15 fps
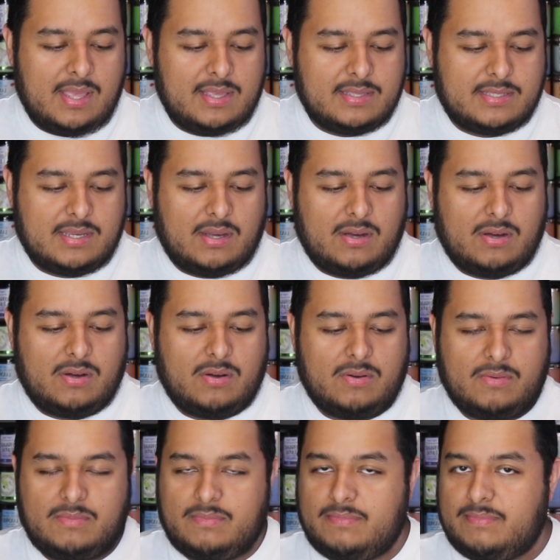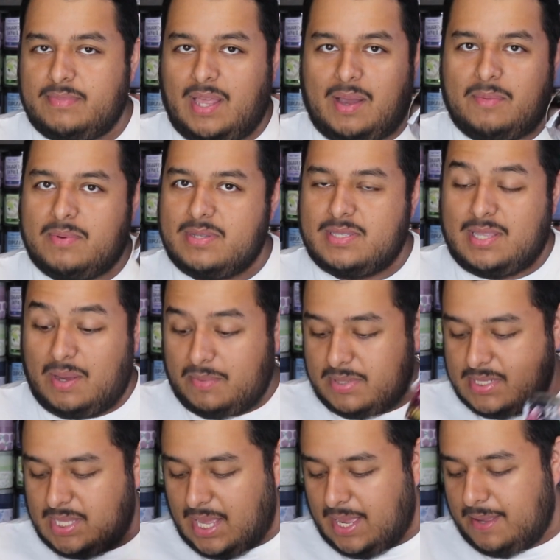So that was
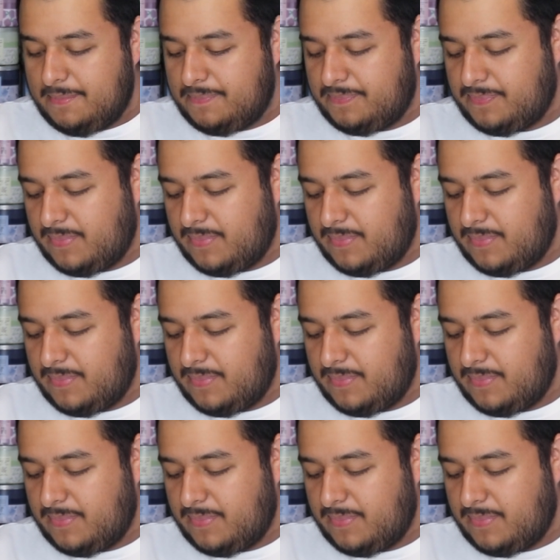that.